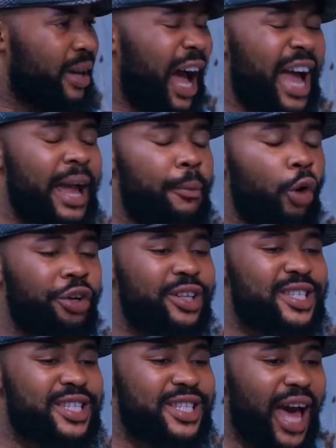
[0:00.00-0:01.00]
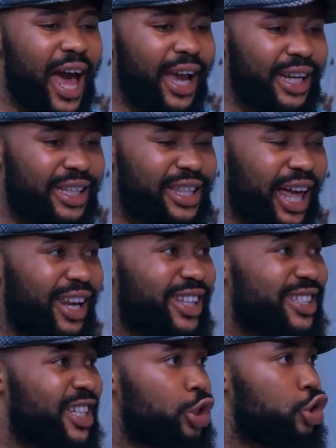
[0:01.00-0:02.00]
I am on the side that
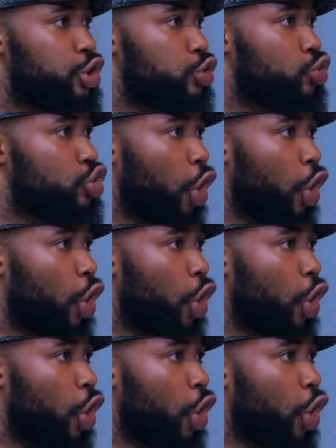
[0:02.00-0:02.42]
listens to